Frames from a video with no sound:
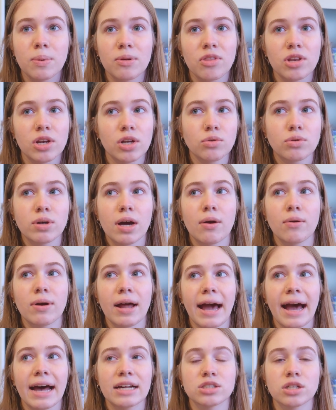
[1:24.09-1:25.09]
but the new coat
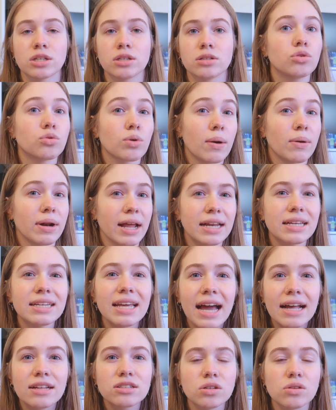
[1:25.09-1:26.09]
hasn't grown in
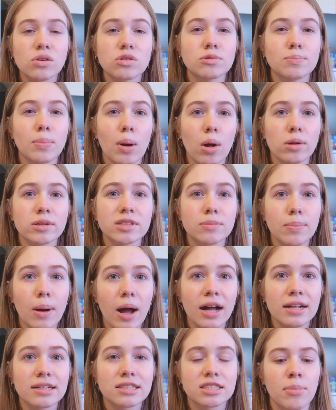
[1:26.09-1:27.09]
yet. So there's bald
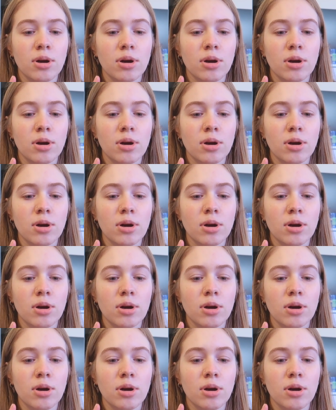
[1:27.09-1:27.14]
spots.